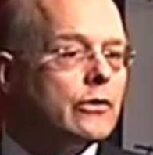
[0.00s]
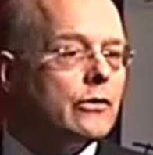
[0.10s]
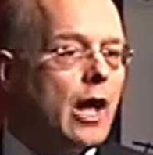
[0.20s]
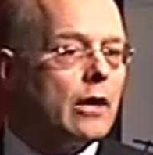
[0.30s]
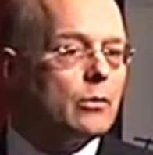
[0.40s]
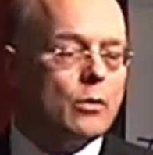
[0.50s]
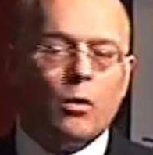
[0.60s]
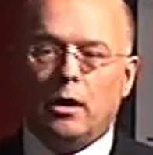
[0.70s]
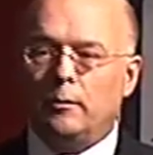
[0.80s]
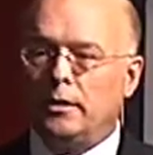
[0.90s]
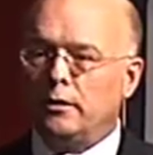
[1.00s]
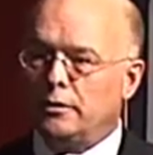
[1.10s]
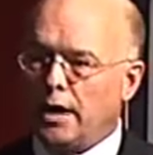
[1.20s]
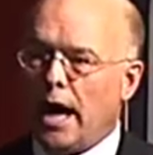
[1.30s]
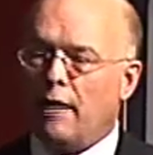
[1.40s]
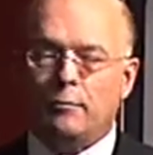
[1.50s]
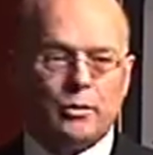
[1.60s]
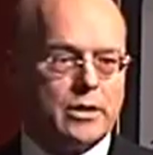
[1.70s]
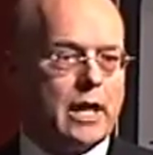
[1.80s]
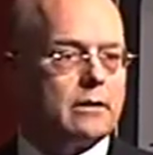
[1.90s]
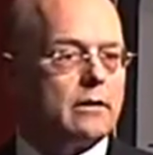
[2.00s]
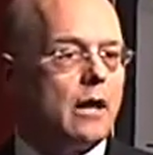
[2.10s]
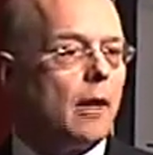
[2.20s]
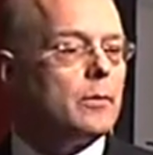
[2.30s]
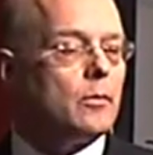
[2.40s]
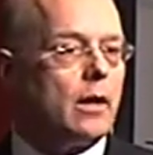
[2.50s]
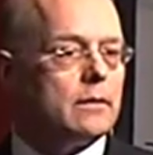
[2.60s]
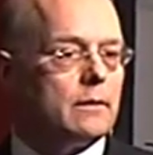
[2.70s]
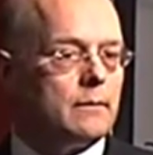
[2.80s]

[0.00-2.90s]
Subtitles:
is not a requirement to have protected copyright.